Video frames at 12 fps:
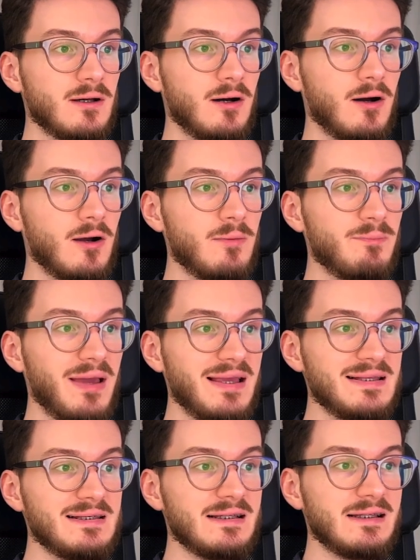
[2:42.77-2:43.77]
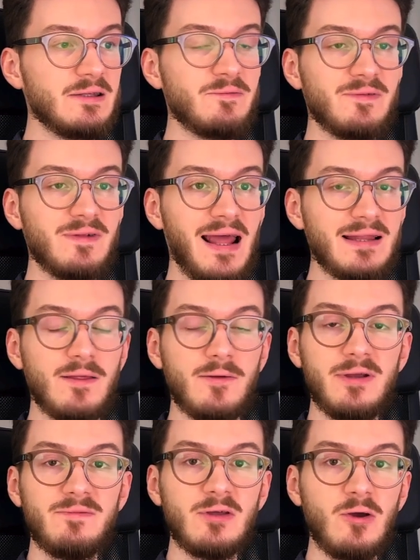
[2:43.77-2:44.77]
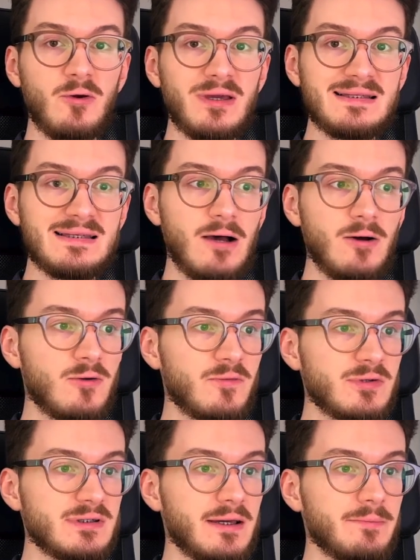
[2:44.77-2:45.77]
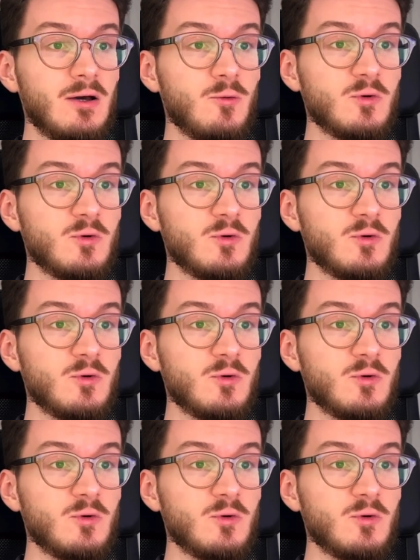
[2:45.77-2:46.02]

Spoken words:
are basically flat. They're even going down over time,